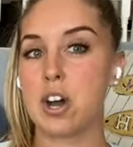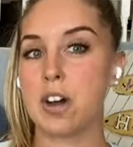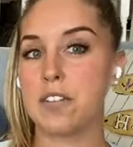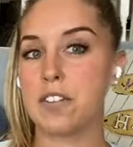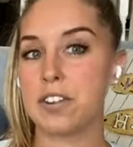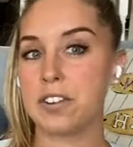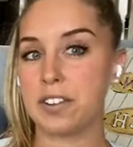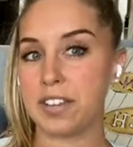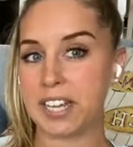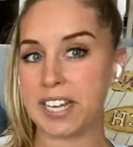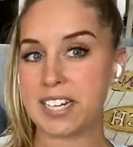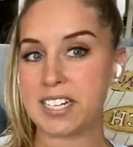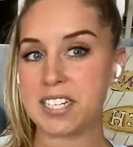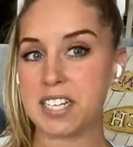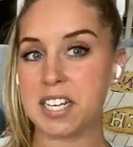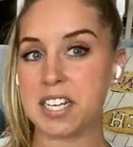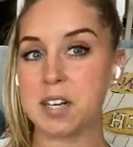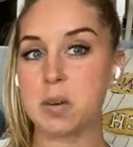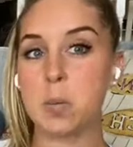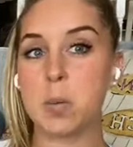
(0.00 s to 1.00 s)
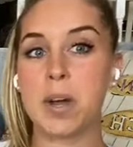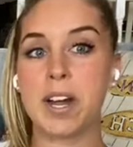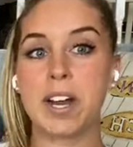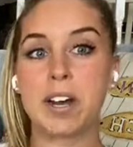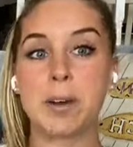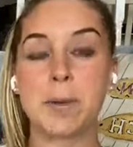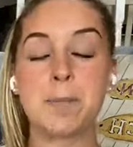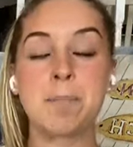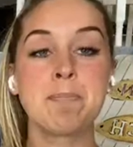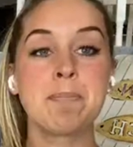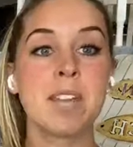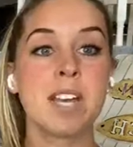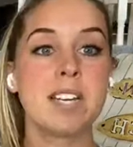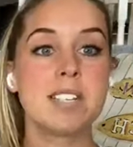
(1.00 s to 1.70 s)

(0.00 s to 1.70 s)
off of LinkedIn where